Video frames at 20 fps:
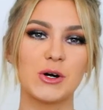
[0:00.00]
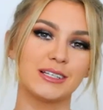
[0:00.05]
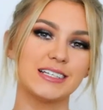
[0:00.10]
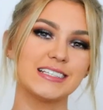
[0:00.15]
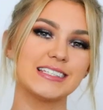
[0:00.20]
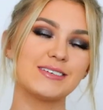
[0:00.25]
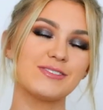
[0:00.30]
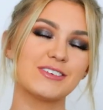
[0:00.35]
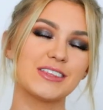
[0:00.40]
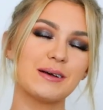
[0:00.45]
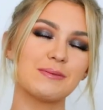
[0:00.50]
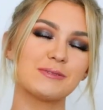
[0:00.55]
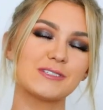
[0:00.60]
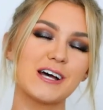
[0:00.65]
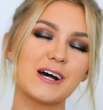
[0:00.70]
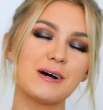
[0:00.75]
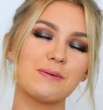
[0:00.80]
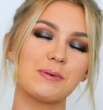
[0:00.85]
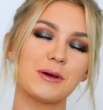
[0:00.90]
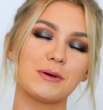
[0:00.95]
Please leave a thumbs
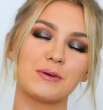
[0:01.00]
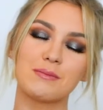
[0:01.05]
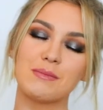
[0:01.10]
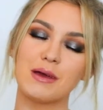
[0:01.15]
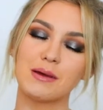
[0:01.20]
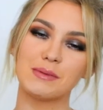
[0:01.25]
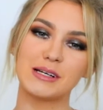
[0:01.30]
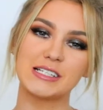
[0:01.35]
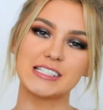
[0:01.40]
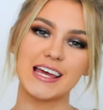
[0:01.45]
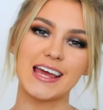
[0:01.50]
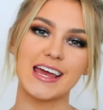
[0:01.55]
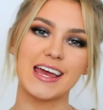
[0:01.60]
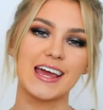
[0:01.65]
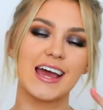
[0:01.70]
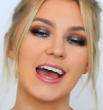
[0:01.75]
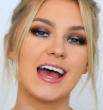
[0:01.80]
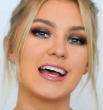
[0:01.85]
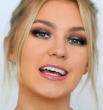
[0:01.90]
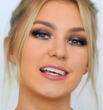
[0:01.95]
up, it would make my
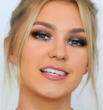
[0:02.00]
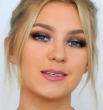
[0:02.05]
day.